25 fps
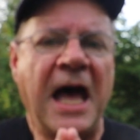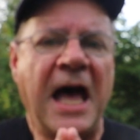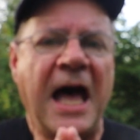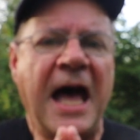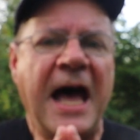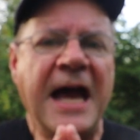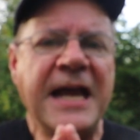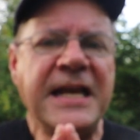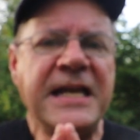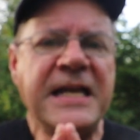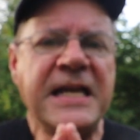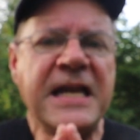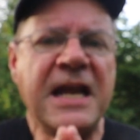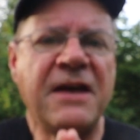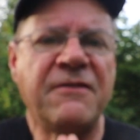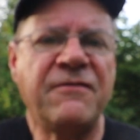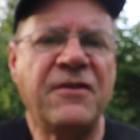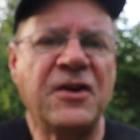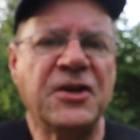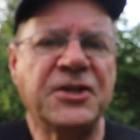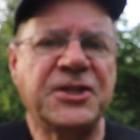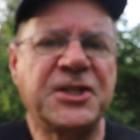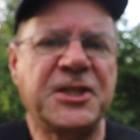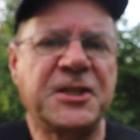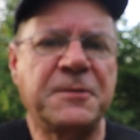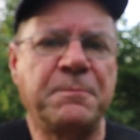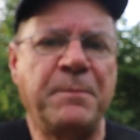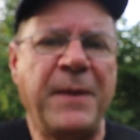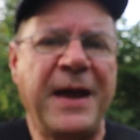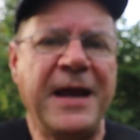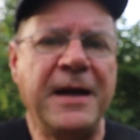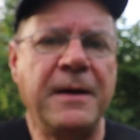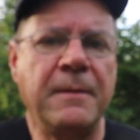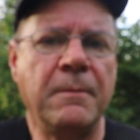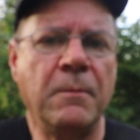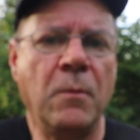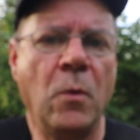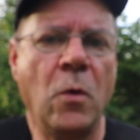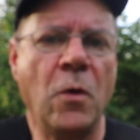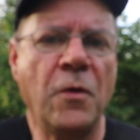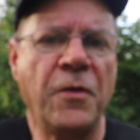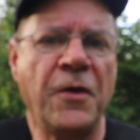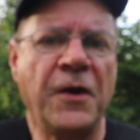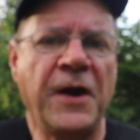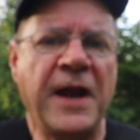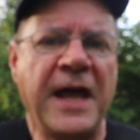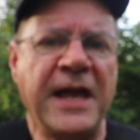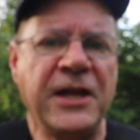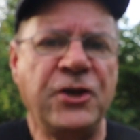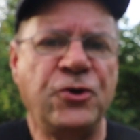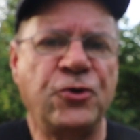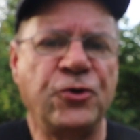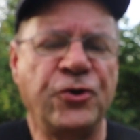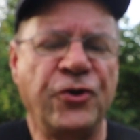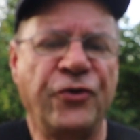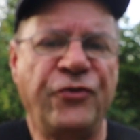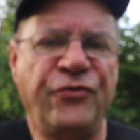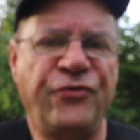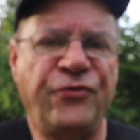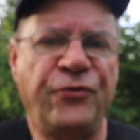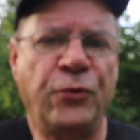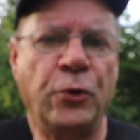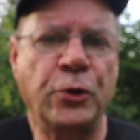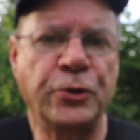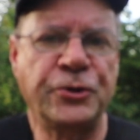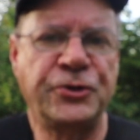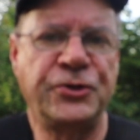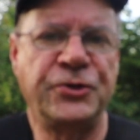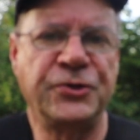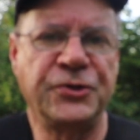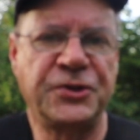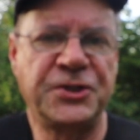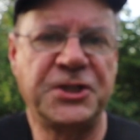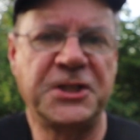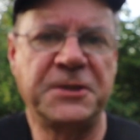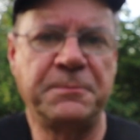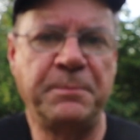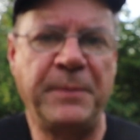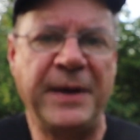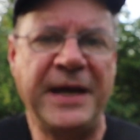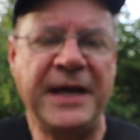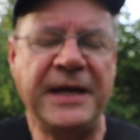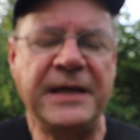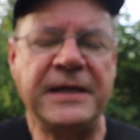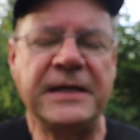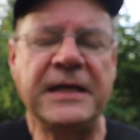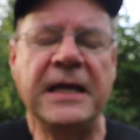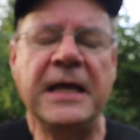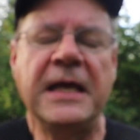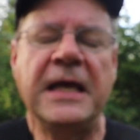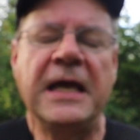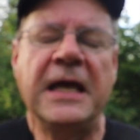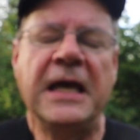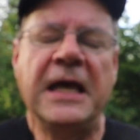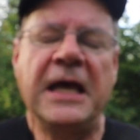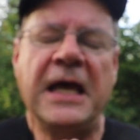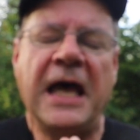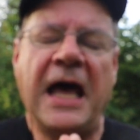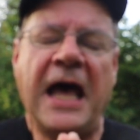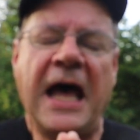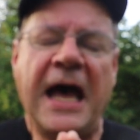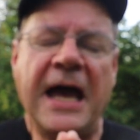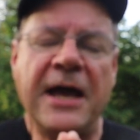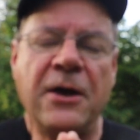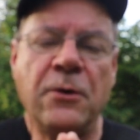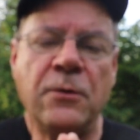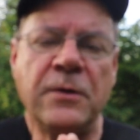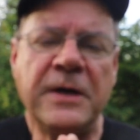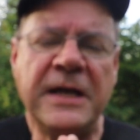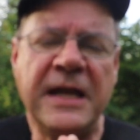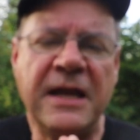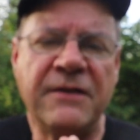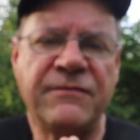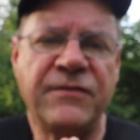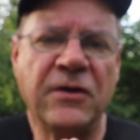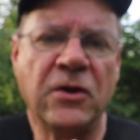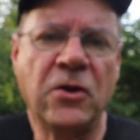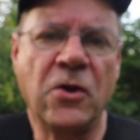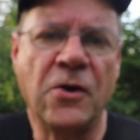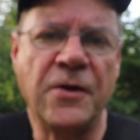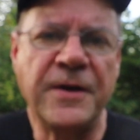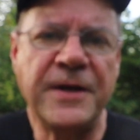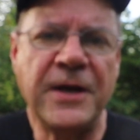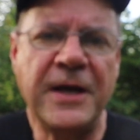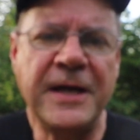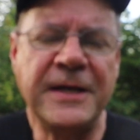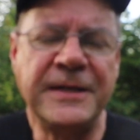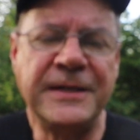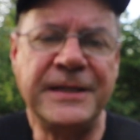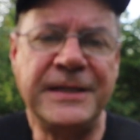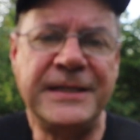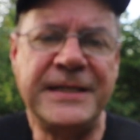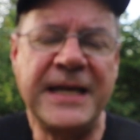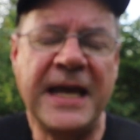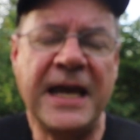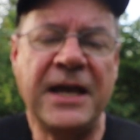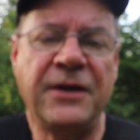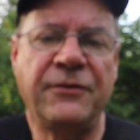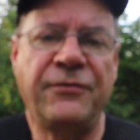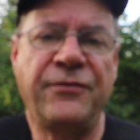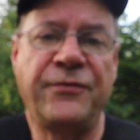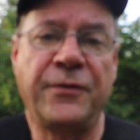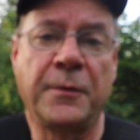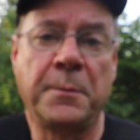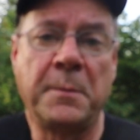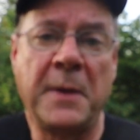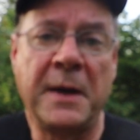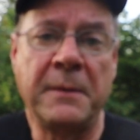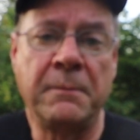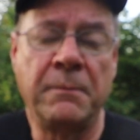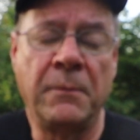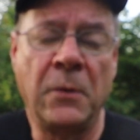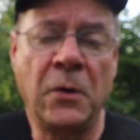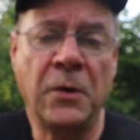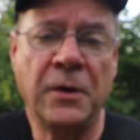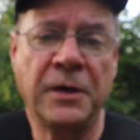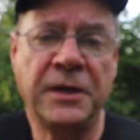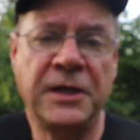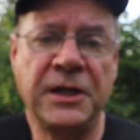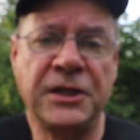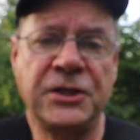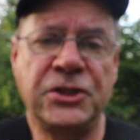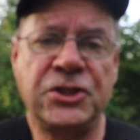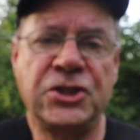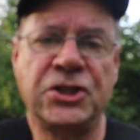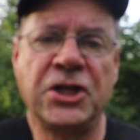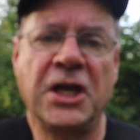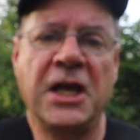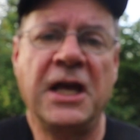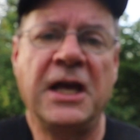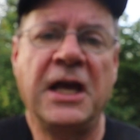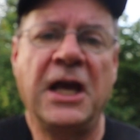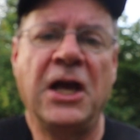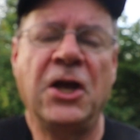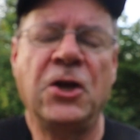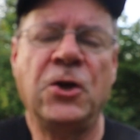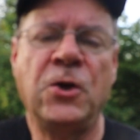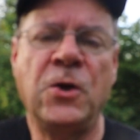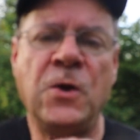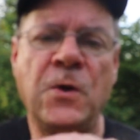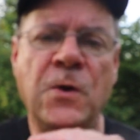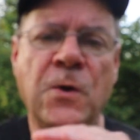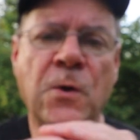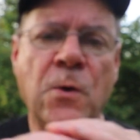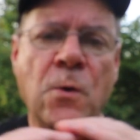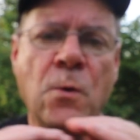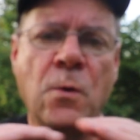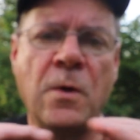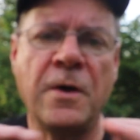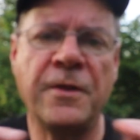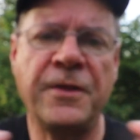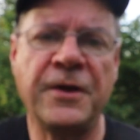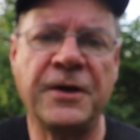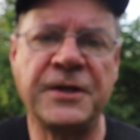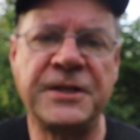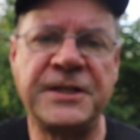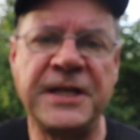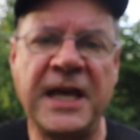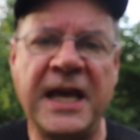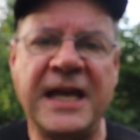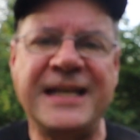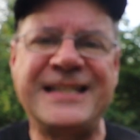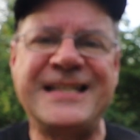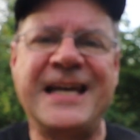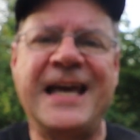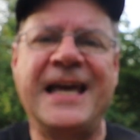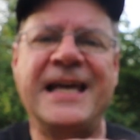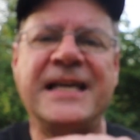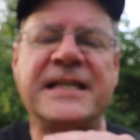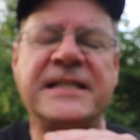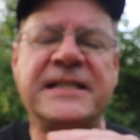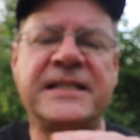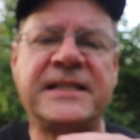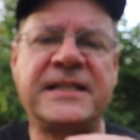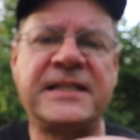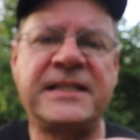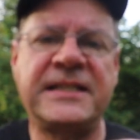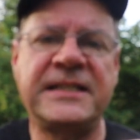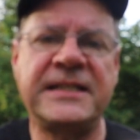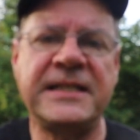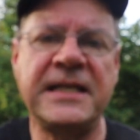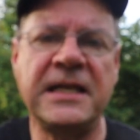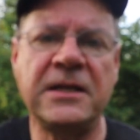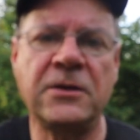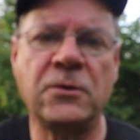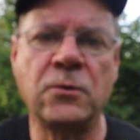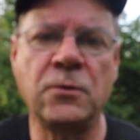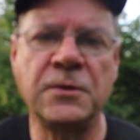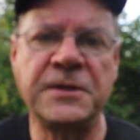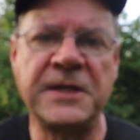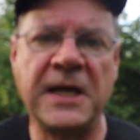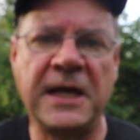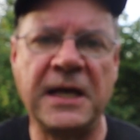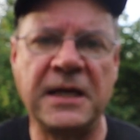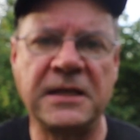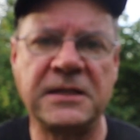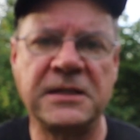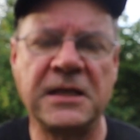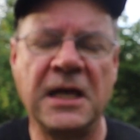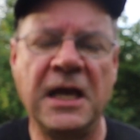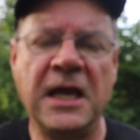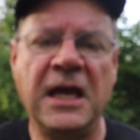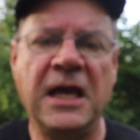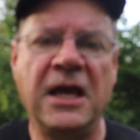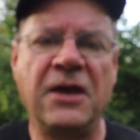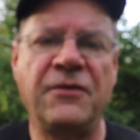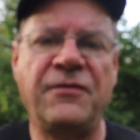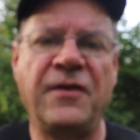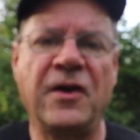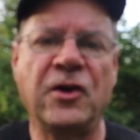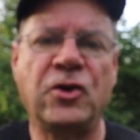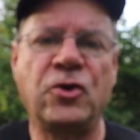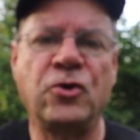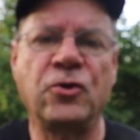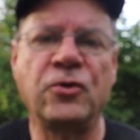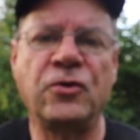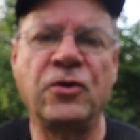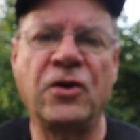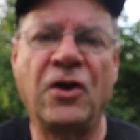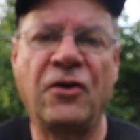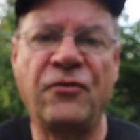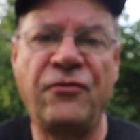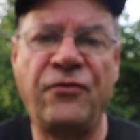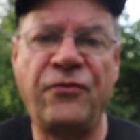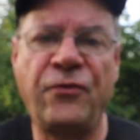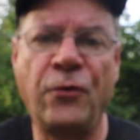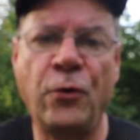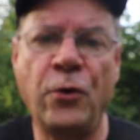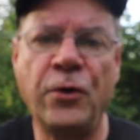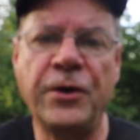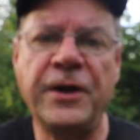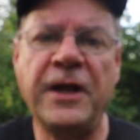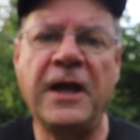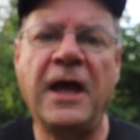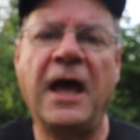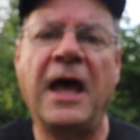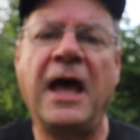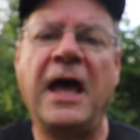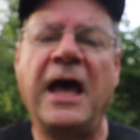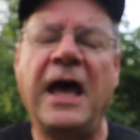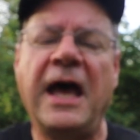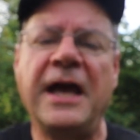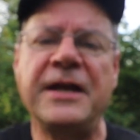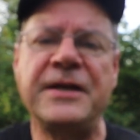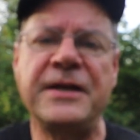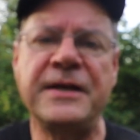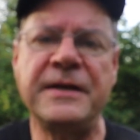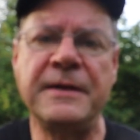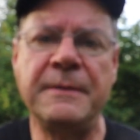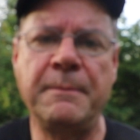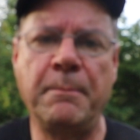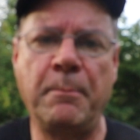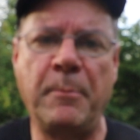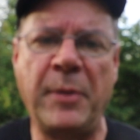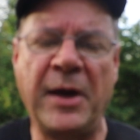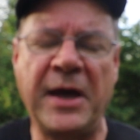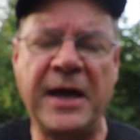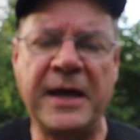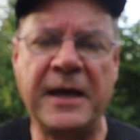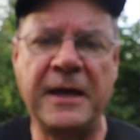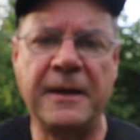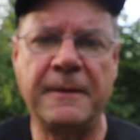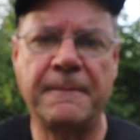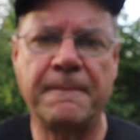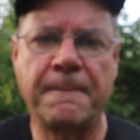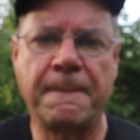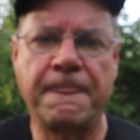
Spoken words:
I never spent more than I could afford to spend. I only ever got in debt for my mortgage, no other debt, zero debt. If I couldn't afford it, I didn't buy it.